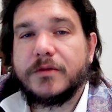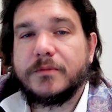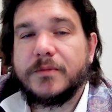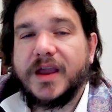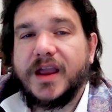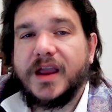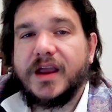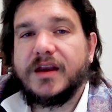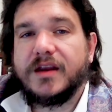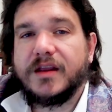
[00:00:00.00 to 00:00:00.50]
The
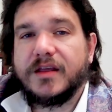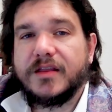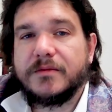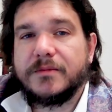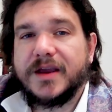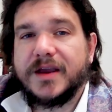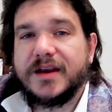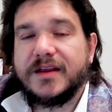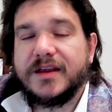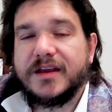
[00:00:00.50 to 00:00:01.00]

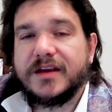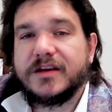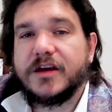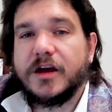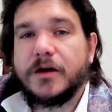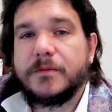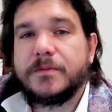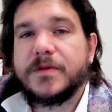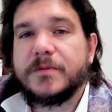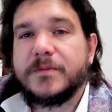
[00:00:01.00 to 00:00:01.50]
main
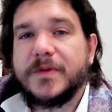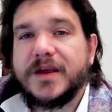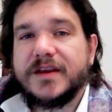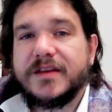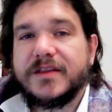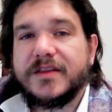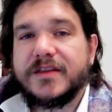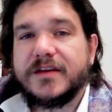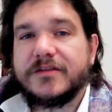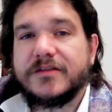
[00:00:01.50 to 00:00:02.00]
hiccup, the
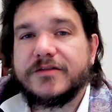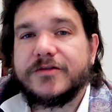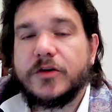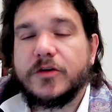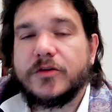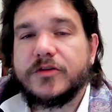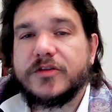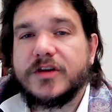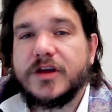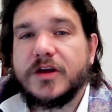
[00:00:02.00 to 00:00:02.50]
main thing
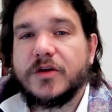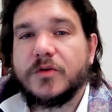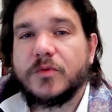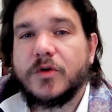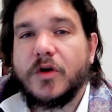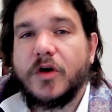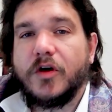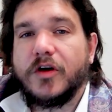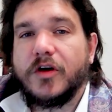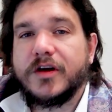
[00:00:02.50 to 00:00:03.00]
folks get
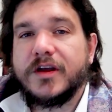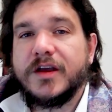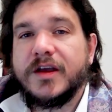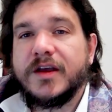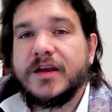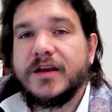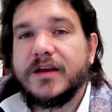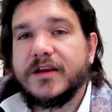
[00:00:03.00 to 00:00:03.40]
wrong